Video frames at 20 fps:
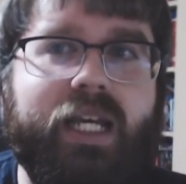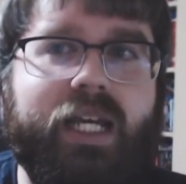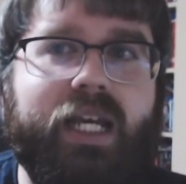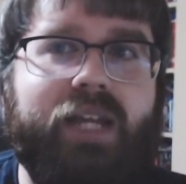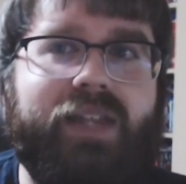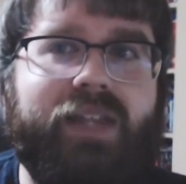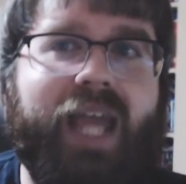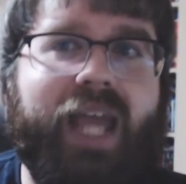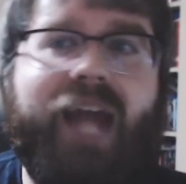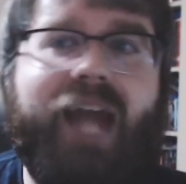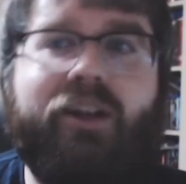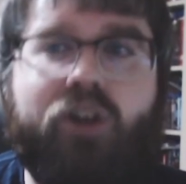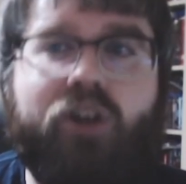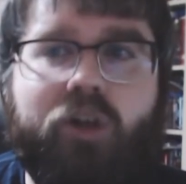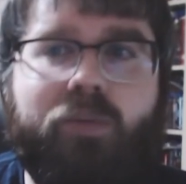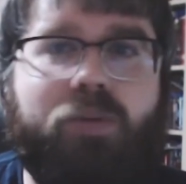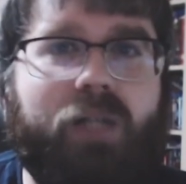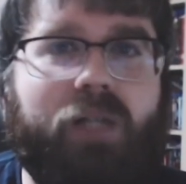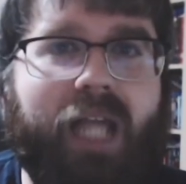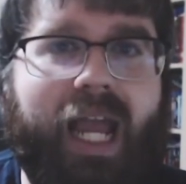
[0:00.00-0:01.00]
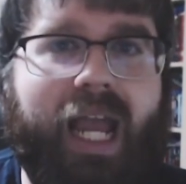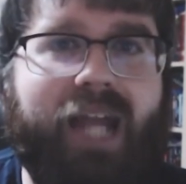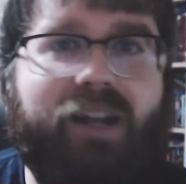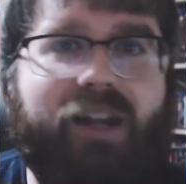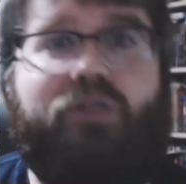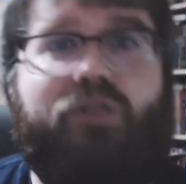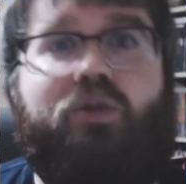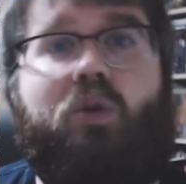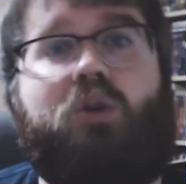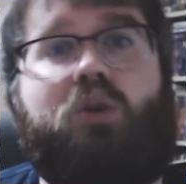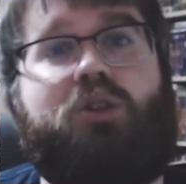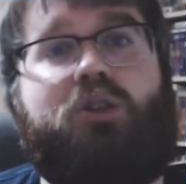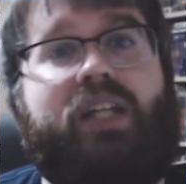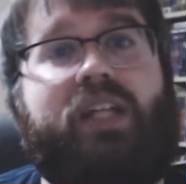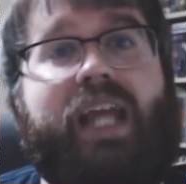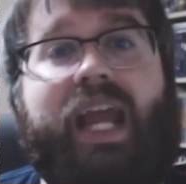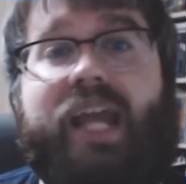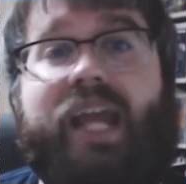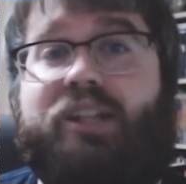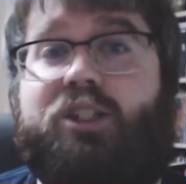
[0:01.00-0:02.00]
they had a good plan. Unfortunately,
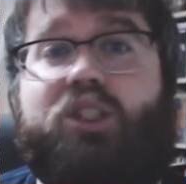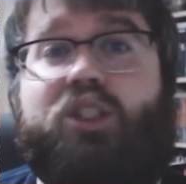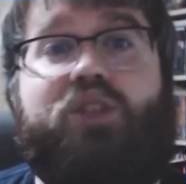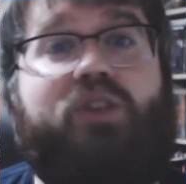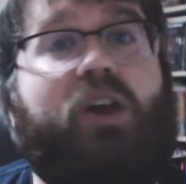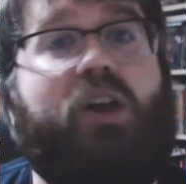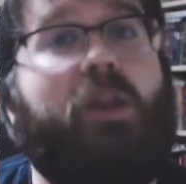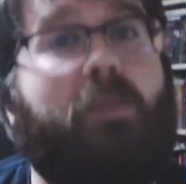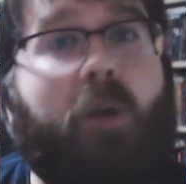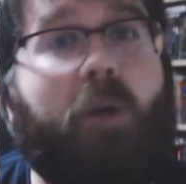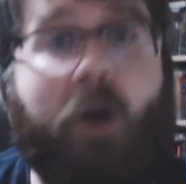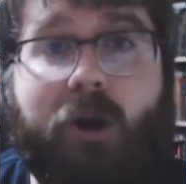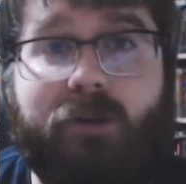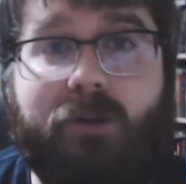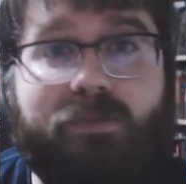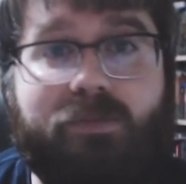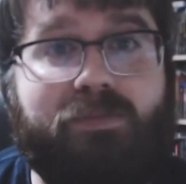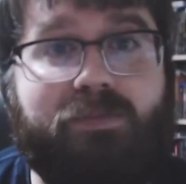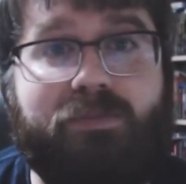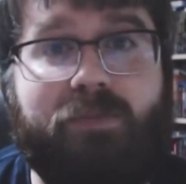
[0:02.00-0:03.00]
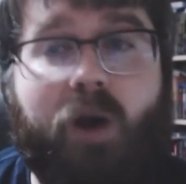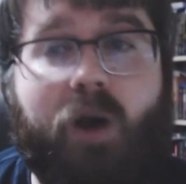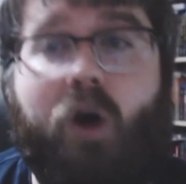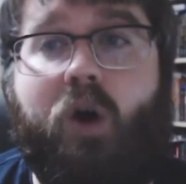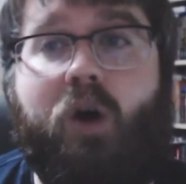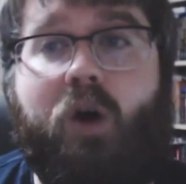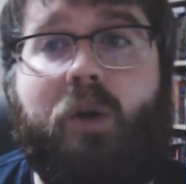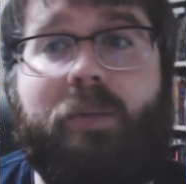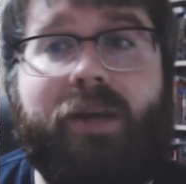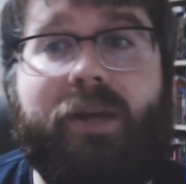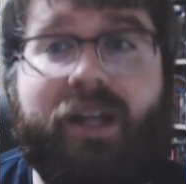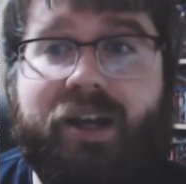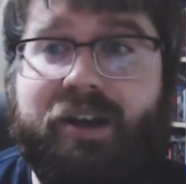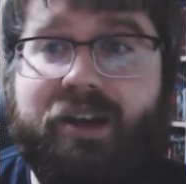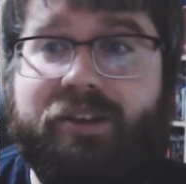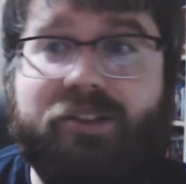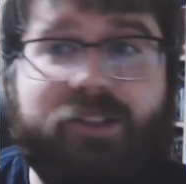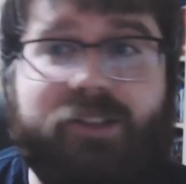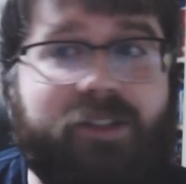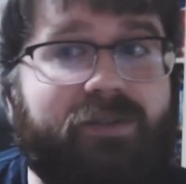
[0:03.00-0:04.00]
it just fell apart, all
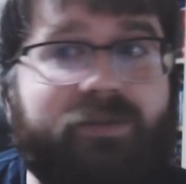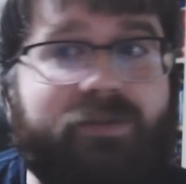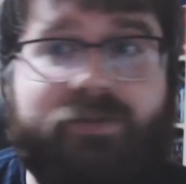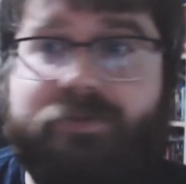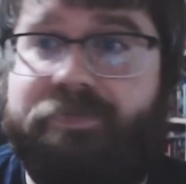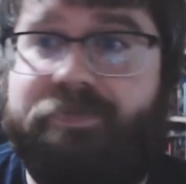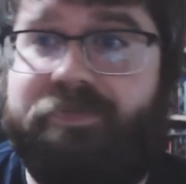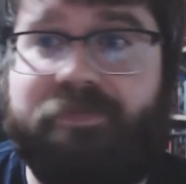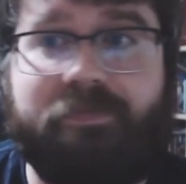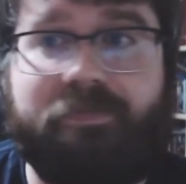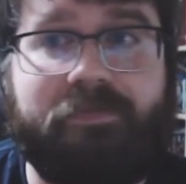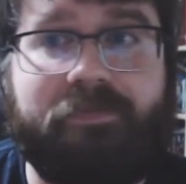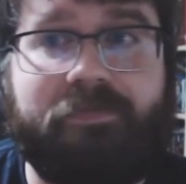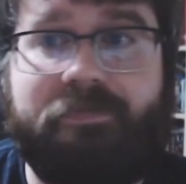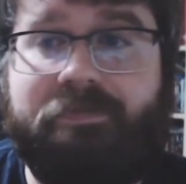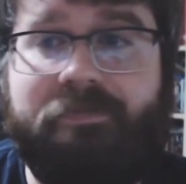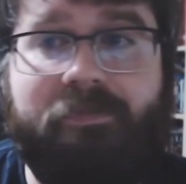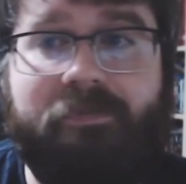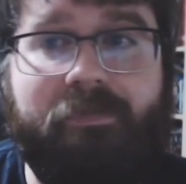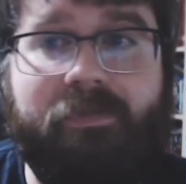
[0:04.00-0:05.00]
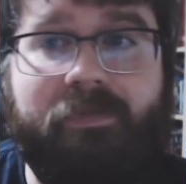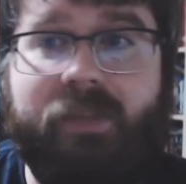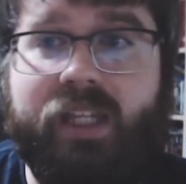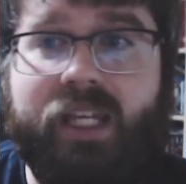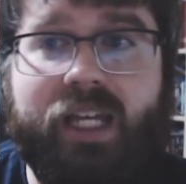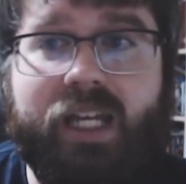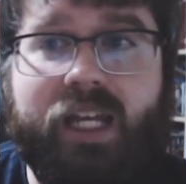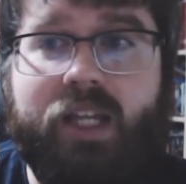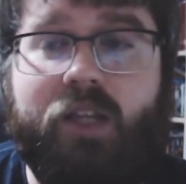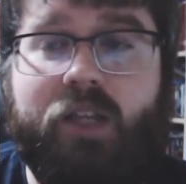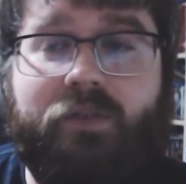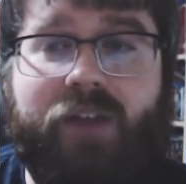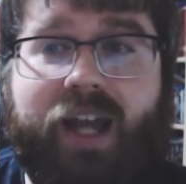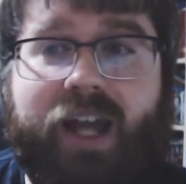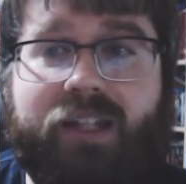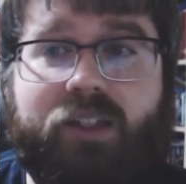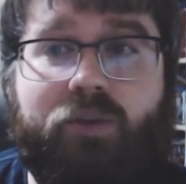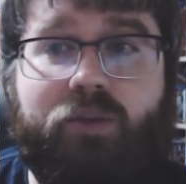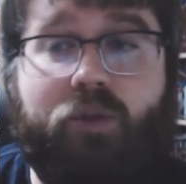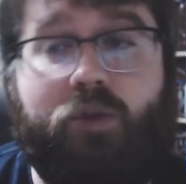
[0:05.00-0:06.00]
because of the
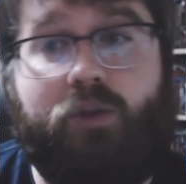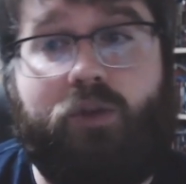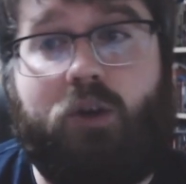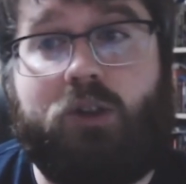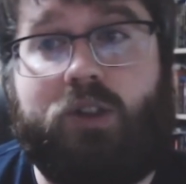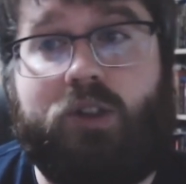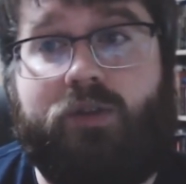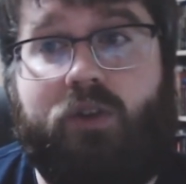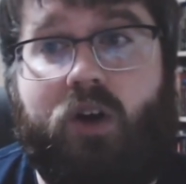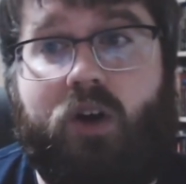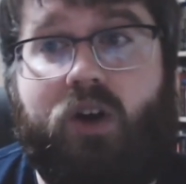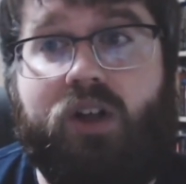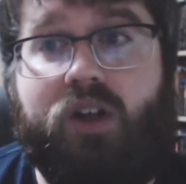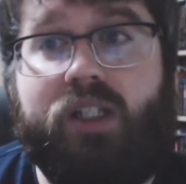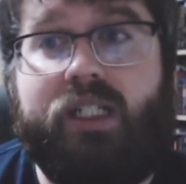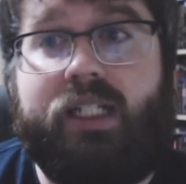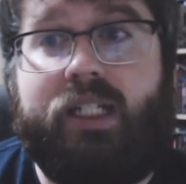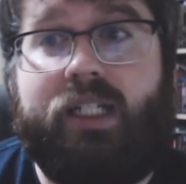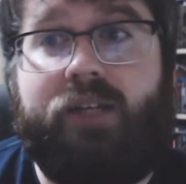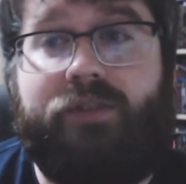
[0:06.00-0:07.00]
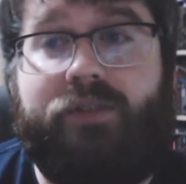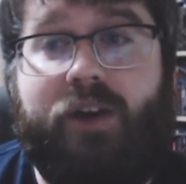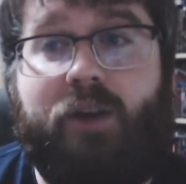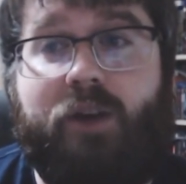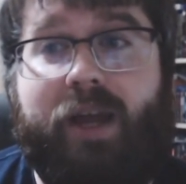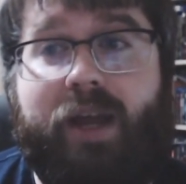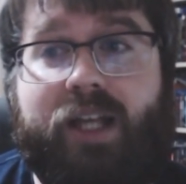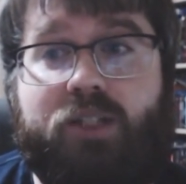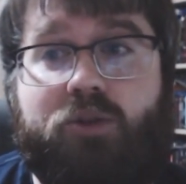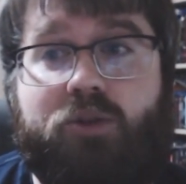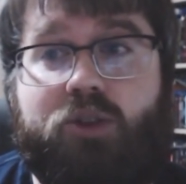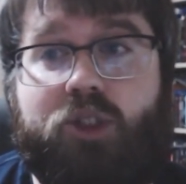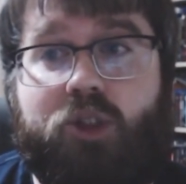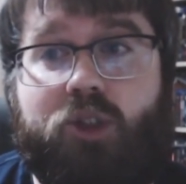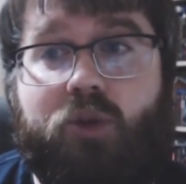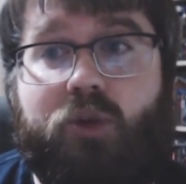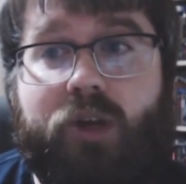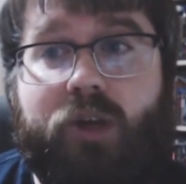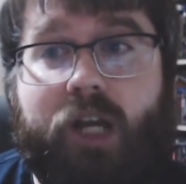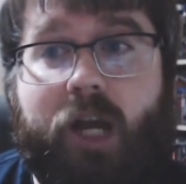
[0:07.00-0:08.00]
fact that, well, first of all, Fairbanks was
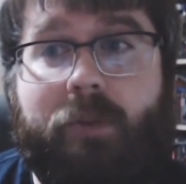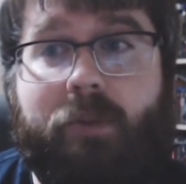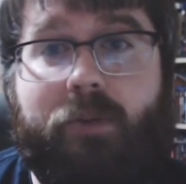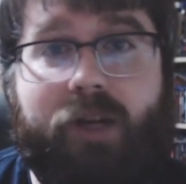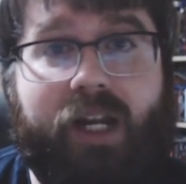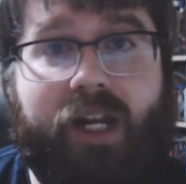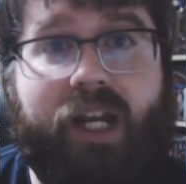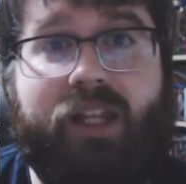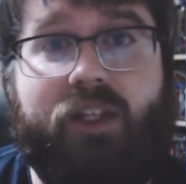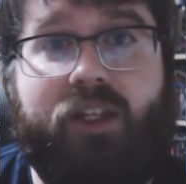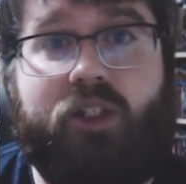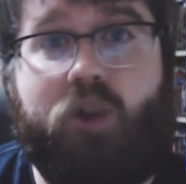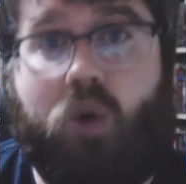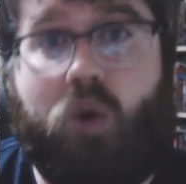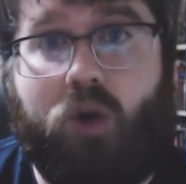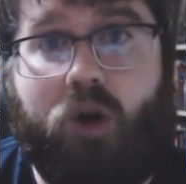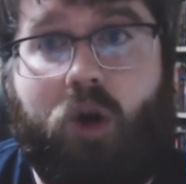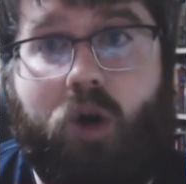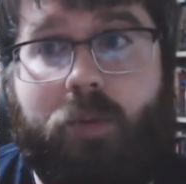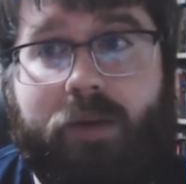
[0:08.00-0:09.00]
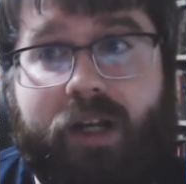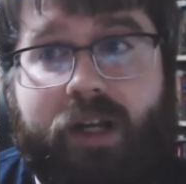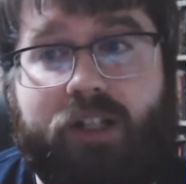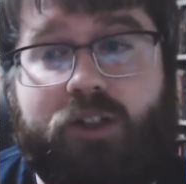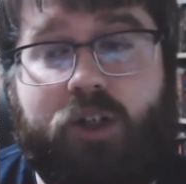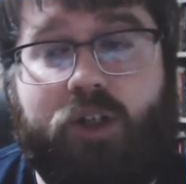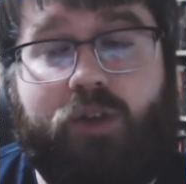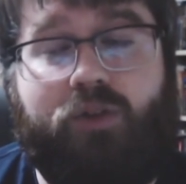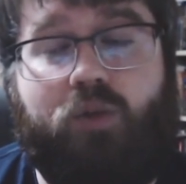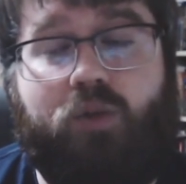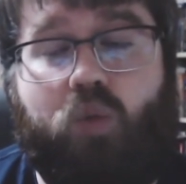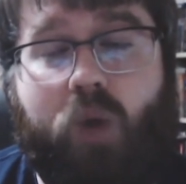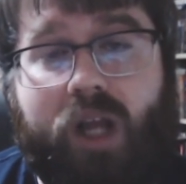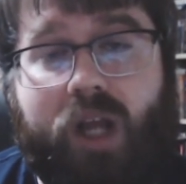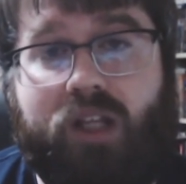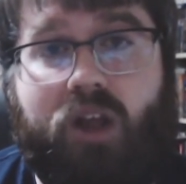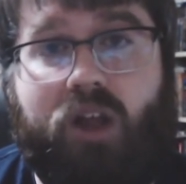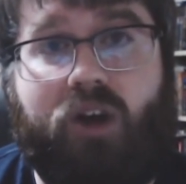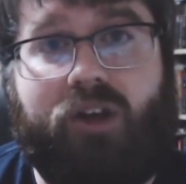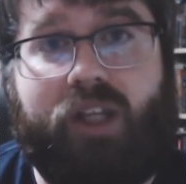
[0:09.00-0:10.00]
screwing up on getting the door open. He took way
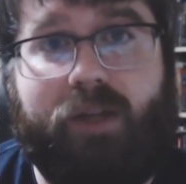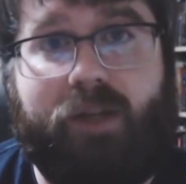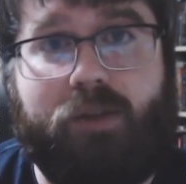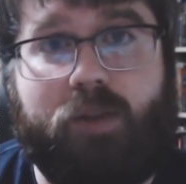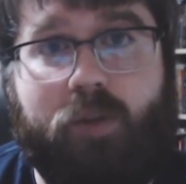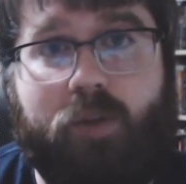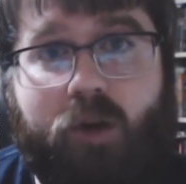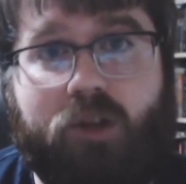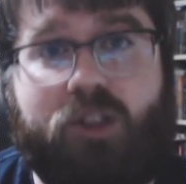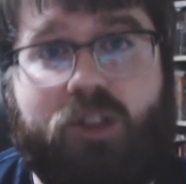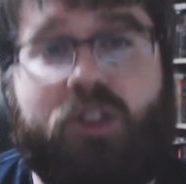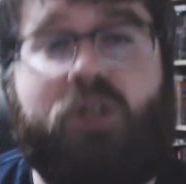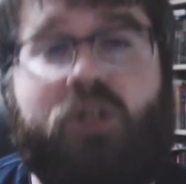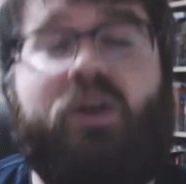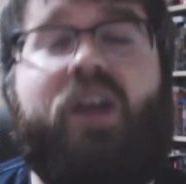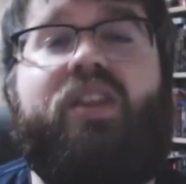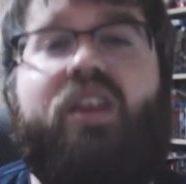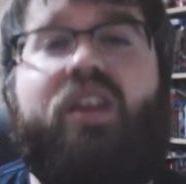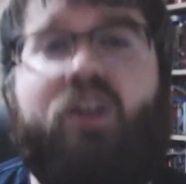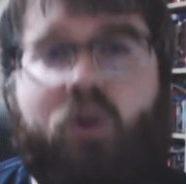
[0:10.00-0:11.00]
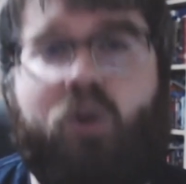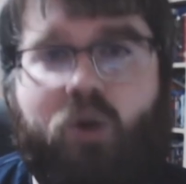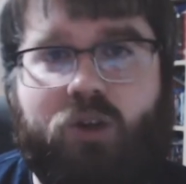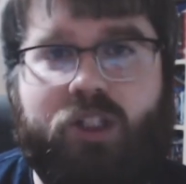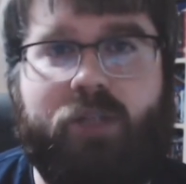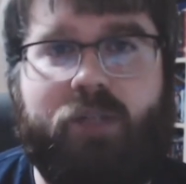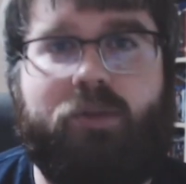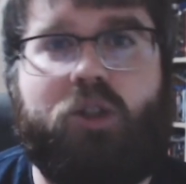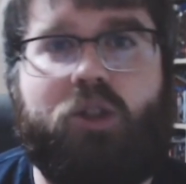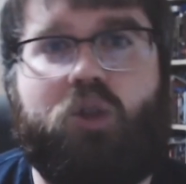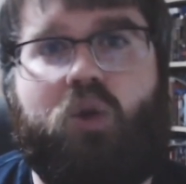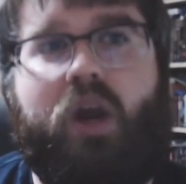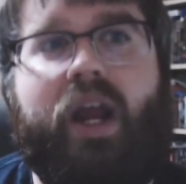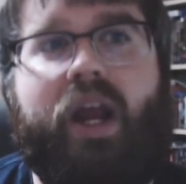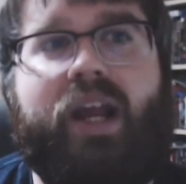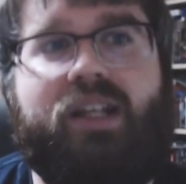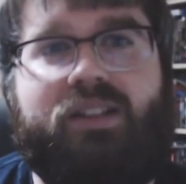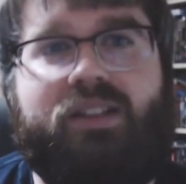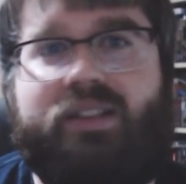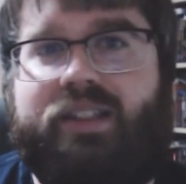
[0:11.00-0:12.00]
longer than he was supposed to, and then, of course, he
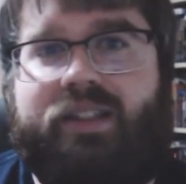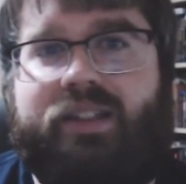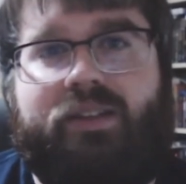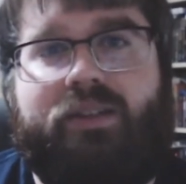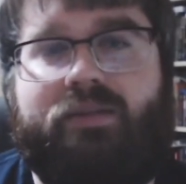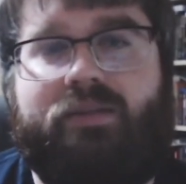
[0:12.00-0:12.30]
betrays, and